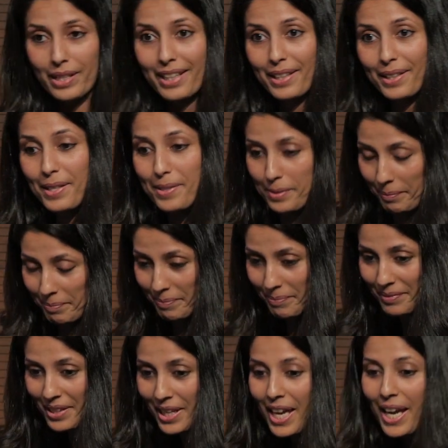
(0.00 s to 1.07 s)
think it is.
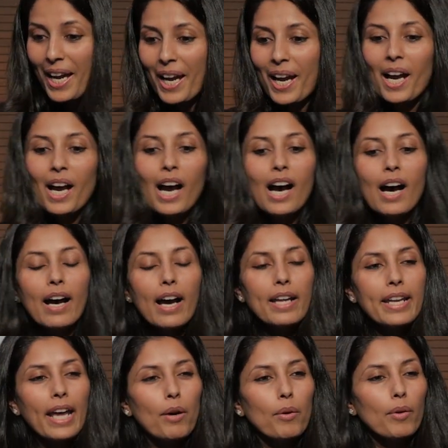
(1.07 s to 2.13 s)

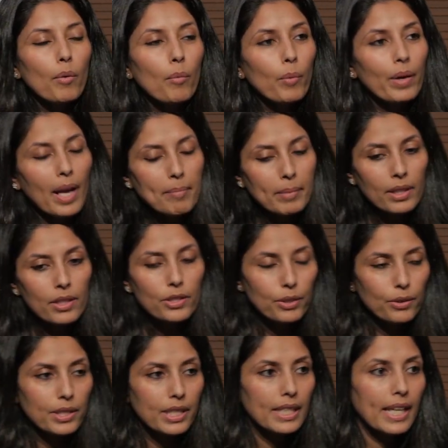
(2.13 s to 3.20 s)
Now, what I'm going to
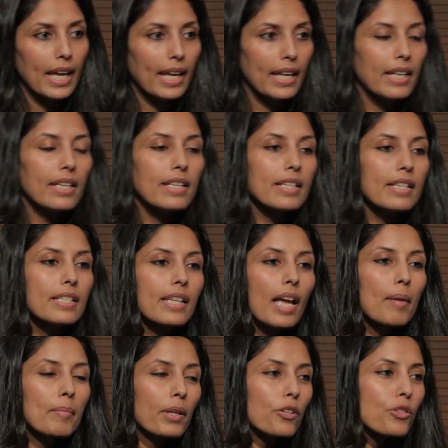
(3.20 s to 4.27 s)
do today is
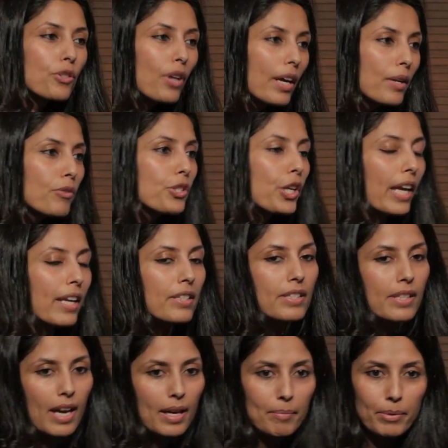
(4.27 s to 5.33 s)
I'm going to try to
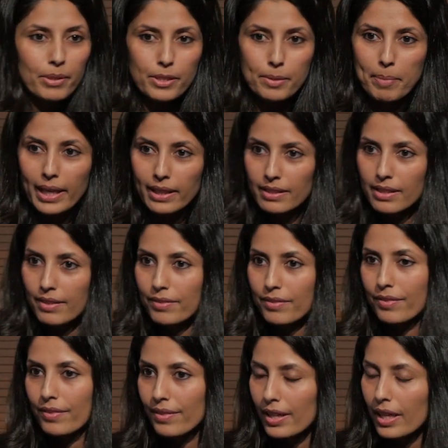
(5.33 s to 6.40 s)
change that
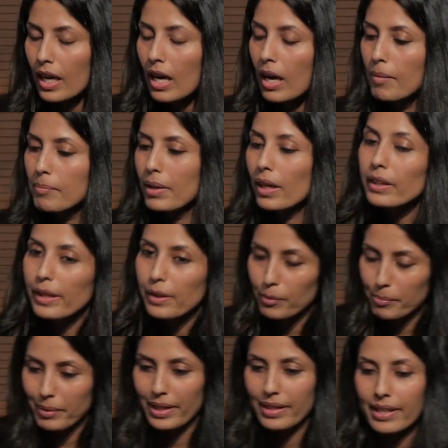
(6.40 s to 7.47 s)
perspective um, a
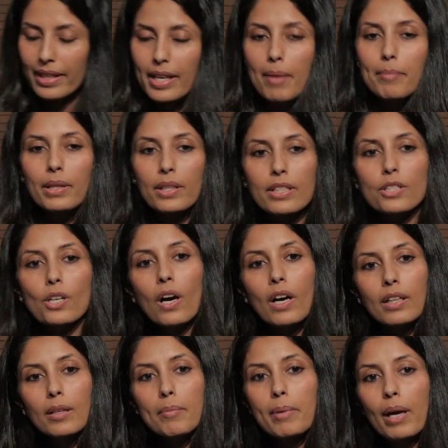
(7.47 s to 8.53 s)
little bit. And I'm going to
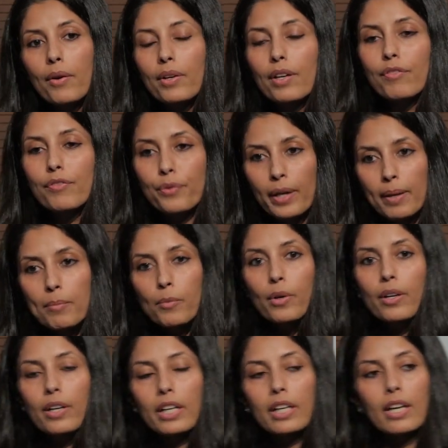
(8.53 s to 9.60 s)
talk about a
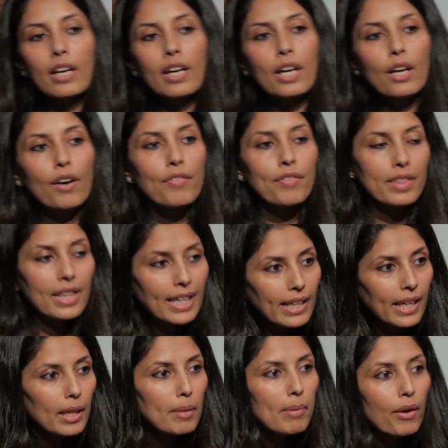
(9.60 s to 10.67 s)
framework of
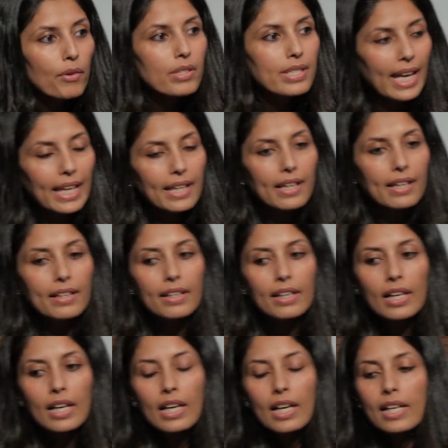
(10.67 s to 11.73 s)
thinking about data
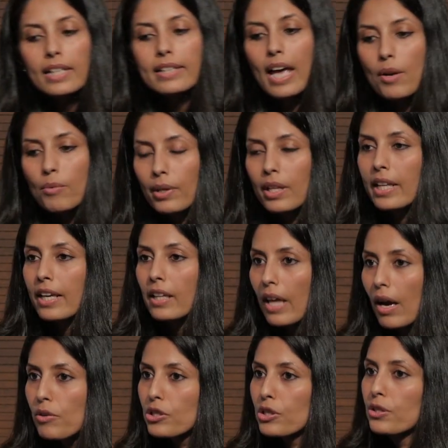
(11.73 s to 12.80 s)
that really
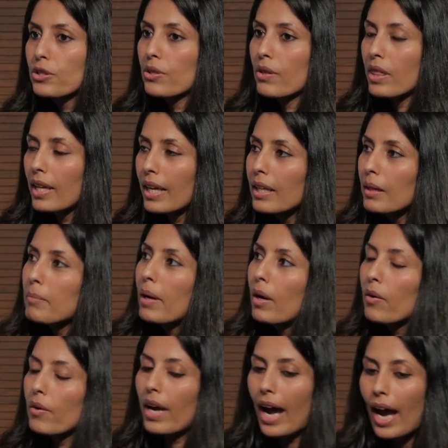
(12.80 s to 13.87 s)
allows you to think
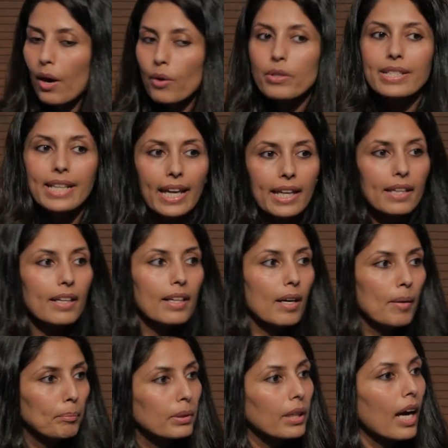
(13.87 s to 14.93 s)
about how data
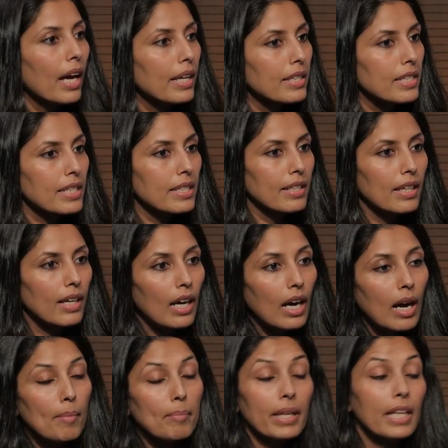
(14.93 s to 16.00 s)
applies
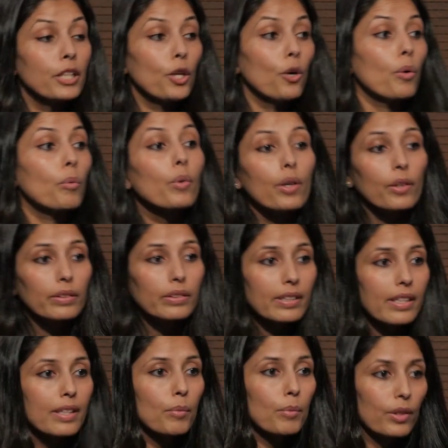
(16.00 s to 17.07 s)
um, in your world,
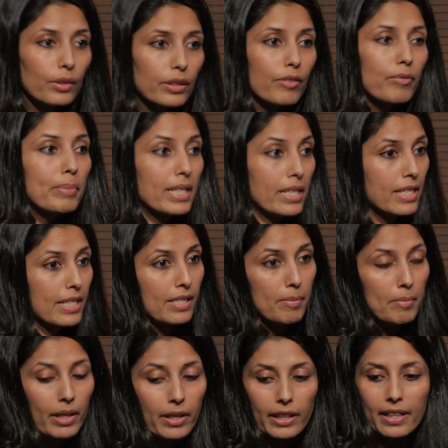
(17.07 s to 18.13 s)
in the world of business
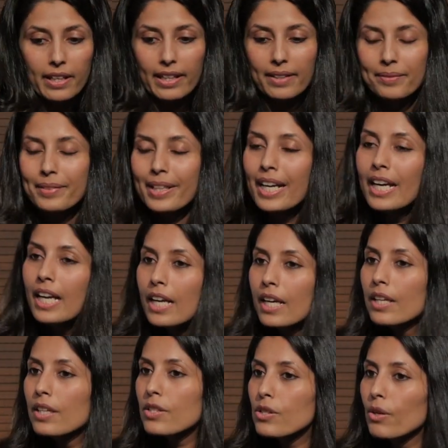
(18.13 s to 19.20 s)
and marketing.
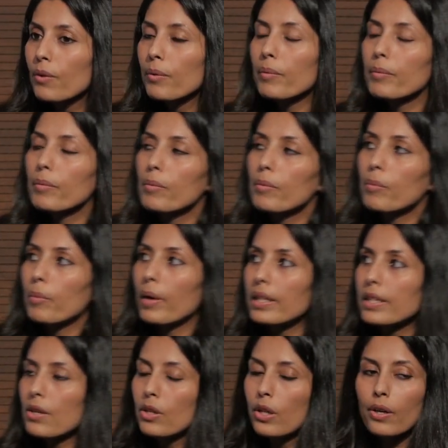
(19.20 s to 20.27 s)
So
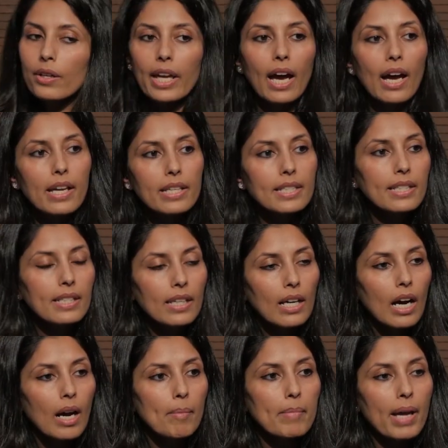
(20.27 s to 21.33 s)
when you look at
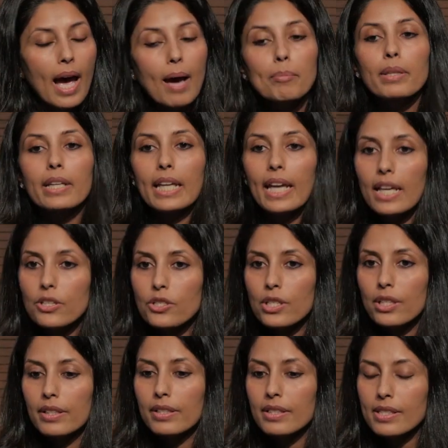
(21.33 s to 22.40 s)
um,
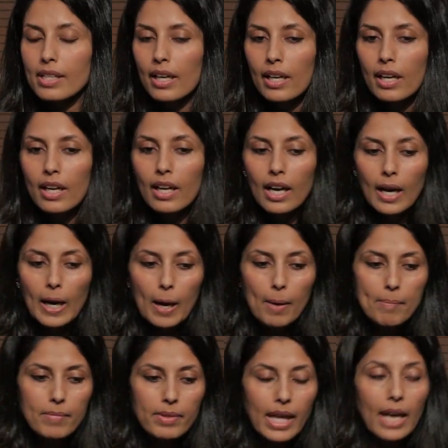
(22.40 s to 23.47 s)
applications
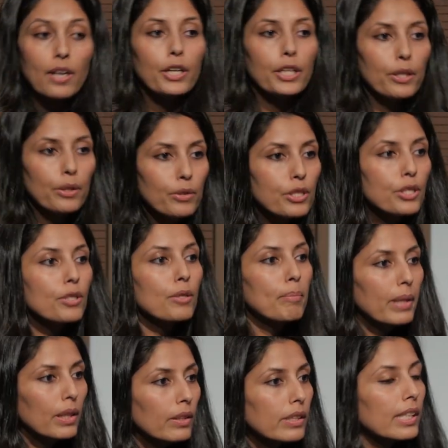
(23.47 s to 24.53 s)
um, that are used to
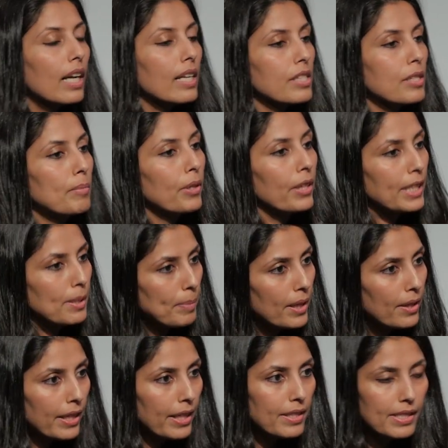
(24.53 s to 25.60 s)
build customer
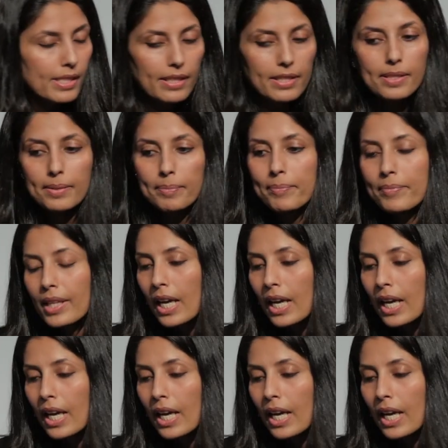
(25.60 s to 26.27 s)
experiences,